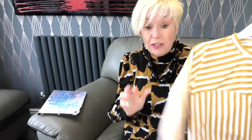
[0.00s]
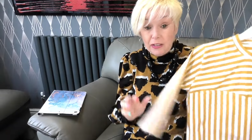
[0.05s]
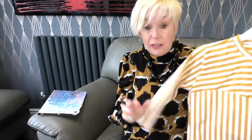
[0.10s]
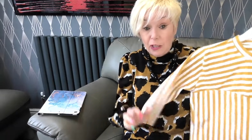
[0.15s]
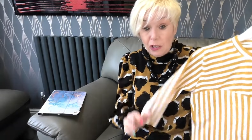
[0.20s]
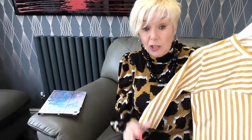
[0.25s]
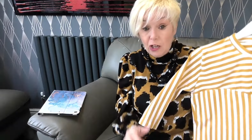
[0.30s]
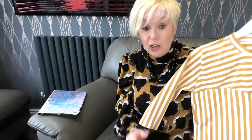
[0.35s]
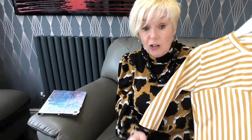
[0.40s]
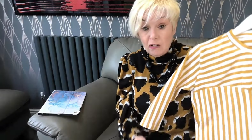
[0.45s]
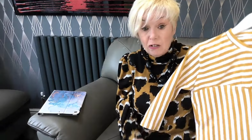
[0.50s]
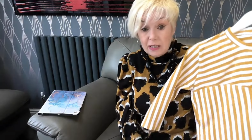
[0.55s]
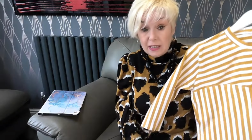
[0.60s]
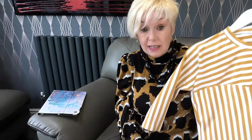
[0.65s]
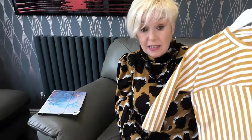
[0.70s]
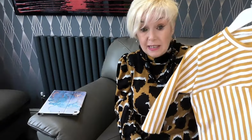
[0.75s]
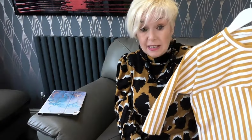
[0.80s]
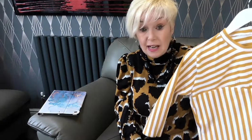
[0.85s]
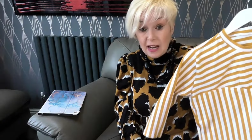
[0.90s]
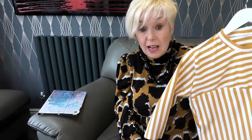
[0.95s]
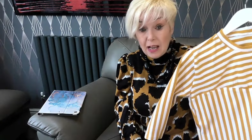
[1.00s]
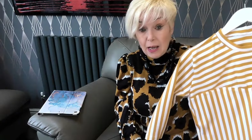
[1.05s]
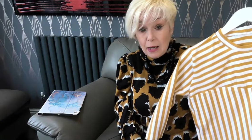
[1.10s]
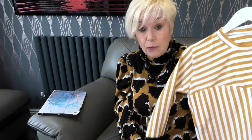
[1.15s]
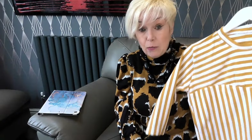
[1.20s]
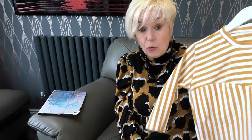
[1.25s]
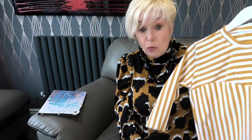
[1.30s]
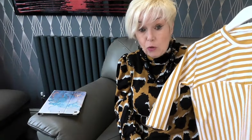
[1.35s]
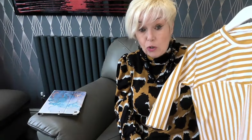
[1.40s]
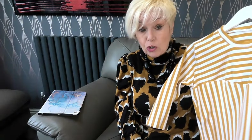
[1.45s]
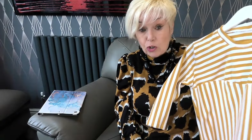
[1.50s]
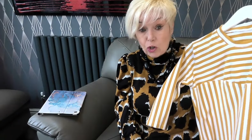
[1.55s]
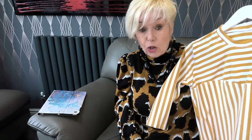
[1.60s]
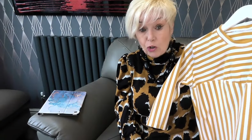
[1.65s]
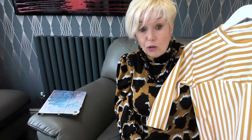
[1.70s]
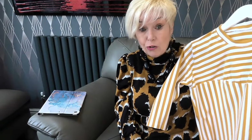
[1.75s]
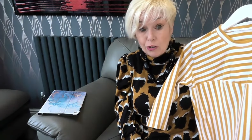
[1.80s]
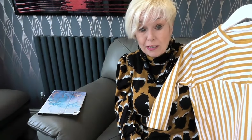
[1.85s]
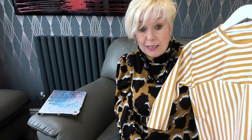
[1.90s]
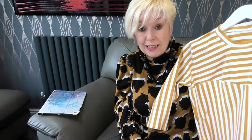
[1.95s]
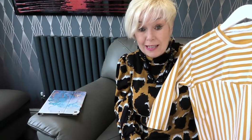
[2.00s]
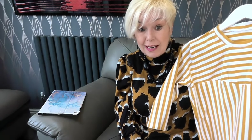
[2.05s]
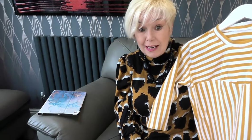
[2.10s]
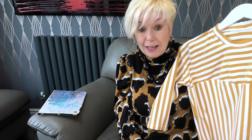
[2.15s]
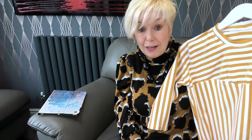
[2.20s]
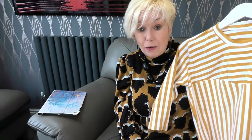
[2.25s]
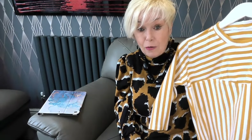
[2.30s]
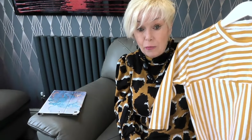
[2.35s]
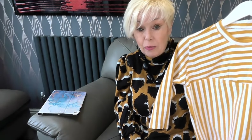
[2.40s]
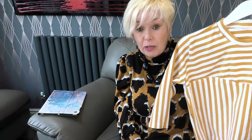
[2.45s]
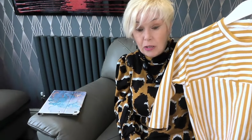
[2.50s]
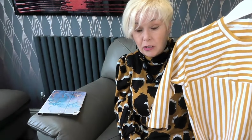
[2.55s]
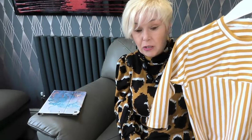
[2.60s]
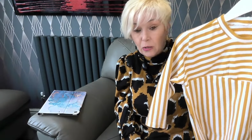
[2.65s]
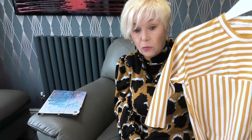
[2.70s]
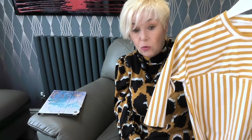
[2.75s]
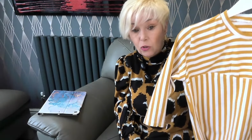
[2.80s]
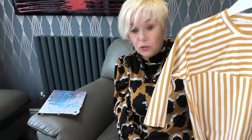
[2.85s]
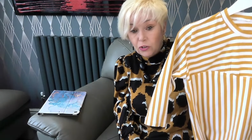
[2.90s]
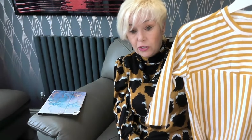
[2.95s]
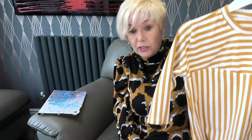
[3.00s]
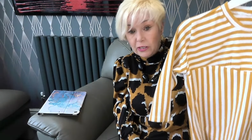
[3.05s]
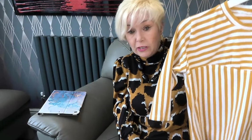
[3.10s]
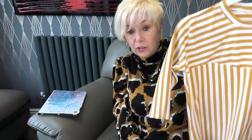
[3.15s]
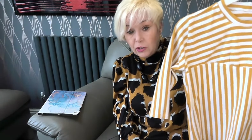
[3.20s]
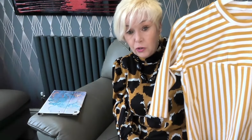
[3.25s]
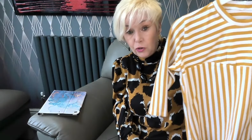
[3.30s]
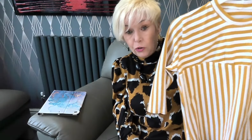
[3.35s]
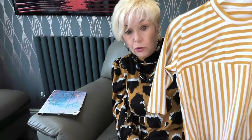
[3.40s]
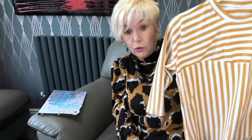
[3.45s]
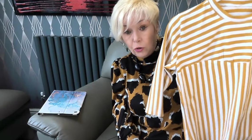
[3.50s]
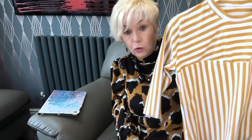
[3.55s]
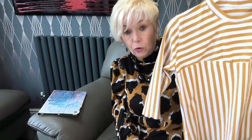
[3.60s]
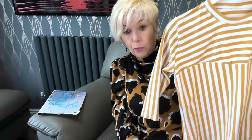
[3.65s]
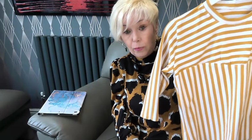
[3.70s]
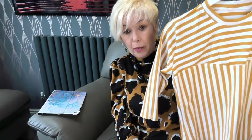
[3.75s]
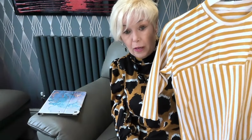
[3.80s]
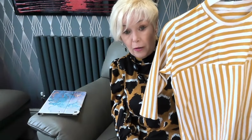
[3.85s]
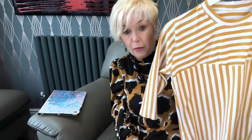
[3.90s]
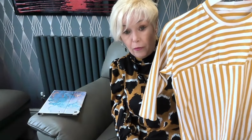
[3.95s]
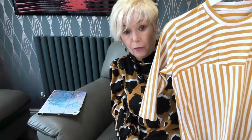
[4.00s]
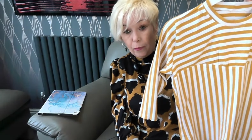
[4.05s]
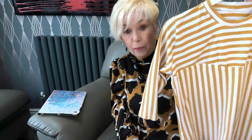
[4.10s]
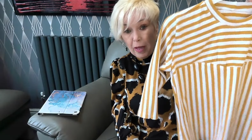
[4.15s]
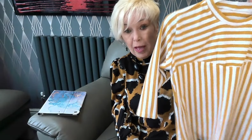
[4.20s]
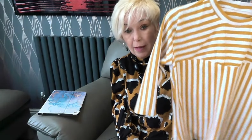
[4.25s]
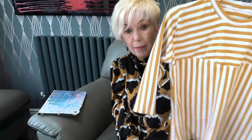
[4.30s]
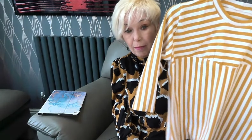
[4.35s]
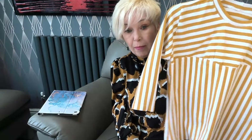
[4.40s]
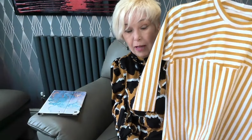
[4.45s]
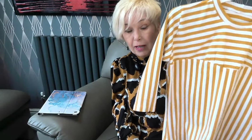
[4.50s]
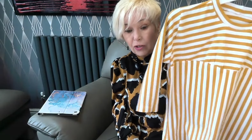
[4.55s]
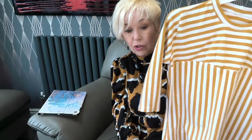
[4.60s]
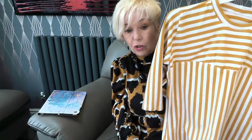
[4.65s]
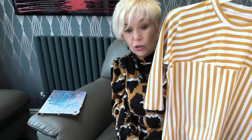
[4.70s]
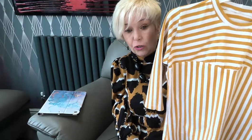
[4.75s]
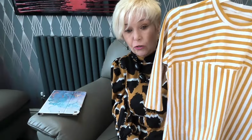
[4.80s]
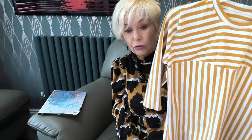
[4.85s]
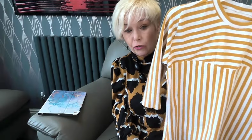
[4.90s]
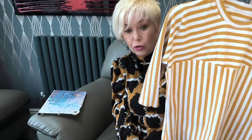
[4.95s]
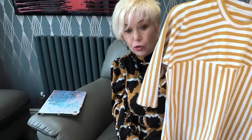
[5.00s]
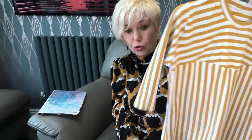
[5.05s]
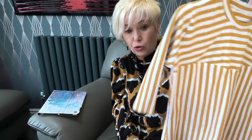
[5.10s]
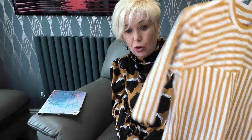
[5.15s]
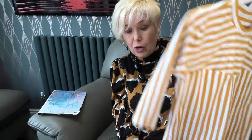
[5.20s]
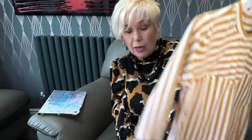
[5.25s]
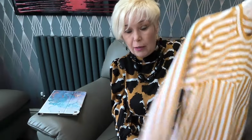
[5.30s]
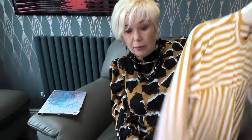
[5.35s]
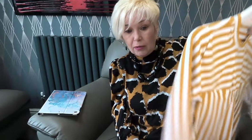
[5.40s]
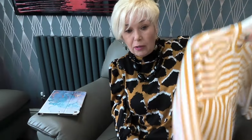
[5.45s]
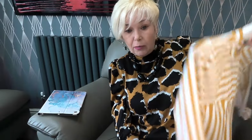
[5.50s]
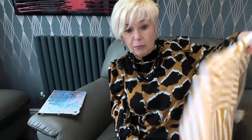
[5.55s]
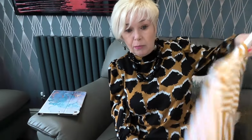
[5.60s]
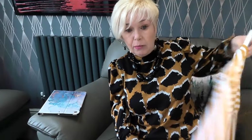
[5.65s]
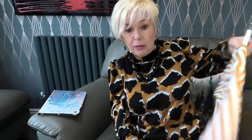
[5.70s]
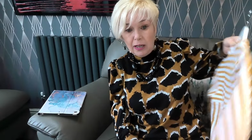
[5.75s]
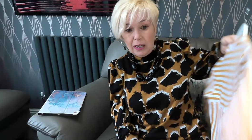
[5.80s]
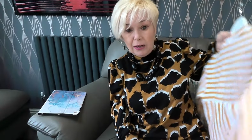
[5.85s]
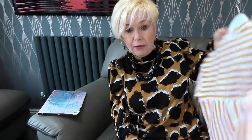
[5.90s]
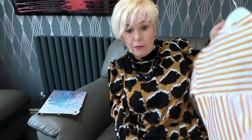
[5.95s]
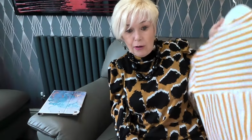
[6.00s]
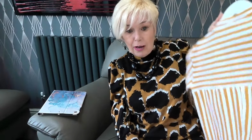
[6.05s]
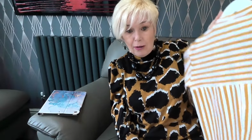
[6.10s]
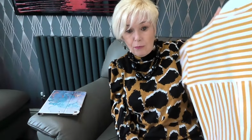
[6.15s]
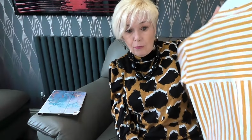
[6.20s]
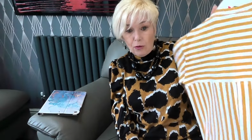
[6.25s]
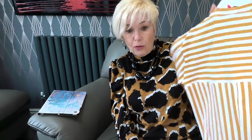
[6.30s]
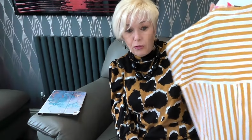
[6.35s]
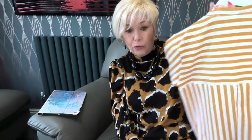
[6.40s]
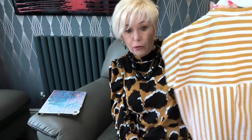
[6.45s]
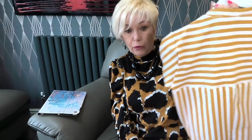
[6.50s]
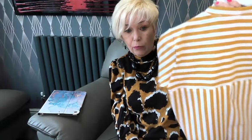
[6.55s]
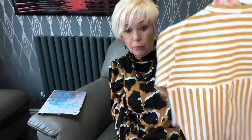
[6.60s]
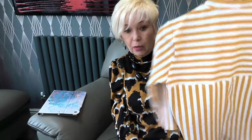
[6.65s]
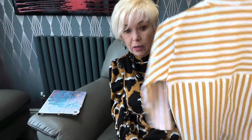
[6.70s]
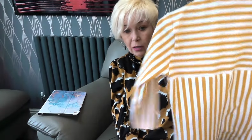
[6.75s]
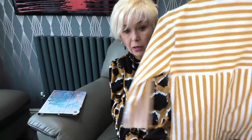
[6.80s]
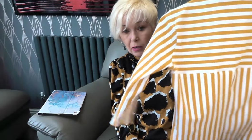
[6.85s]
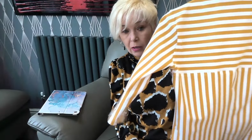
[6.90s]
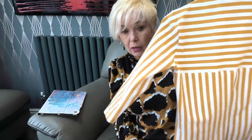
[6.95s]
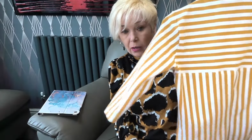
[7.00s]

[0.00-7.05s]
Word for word: I think the longest time was cutting it out because I wanted to do a bit of pattern matching on the stripes and play around with them.